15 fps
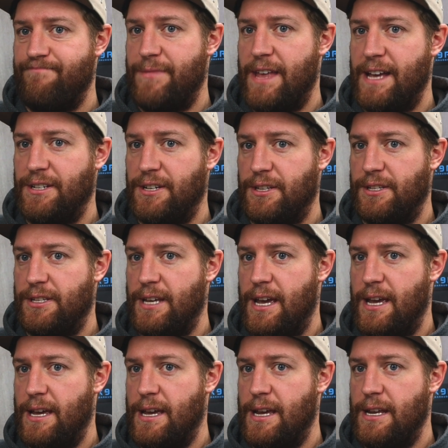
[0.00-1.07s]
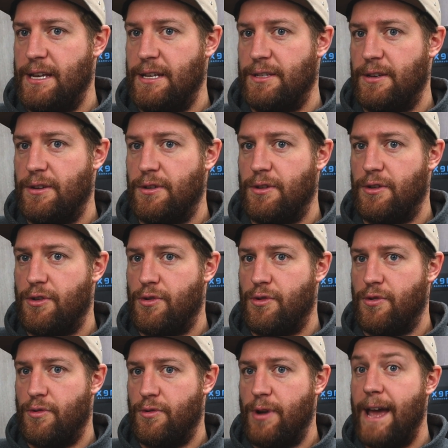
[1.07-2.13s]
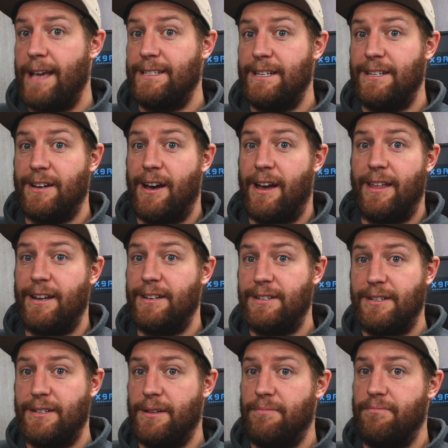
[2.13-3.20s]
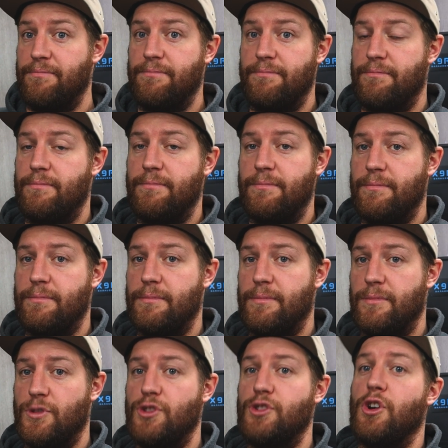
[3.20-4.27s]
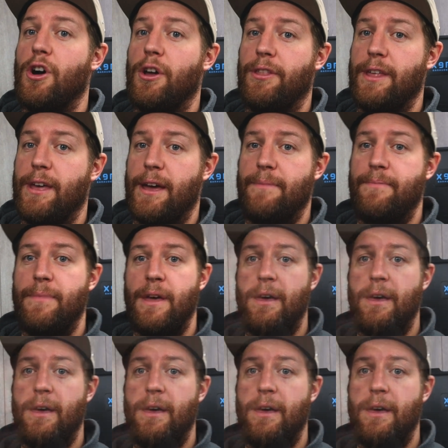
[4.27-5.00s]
As you can see, it is crazy tight. That is just a dot there.